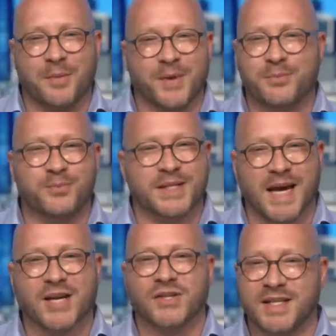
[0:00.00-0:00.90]
might be, but to
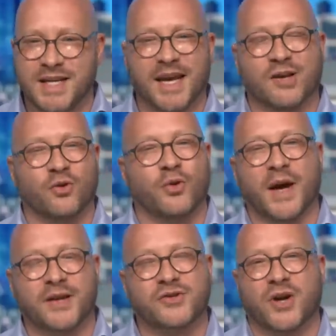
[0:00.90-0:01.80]
actually take it all the
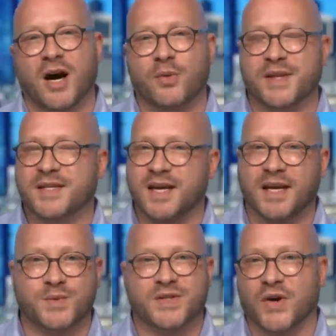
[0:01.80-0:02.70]
way to trial where the
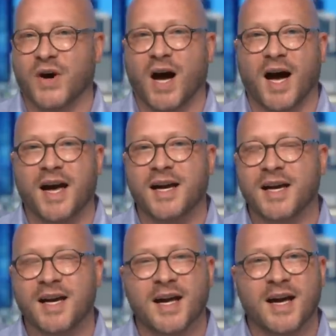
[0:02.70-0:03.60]
stakes were so high,
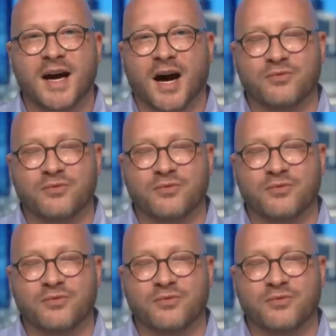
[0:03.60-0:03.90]
yeah.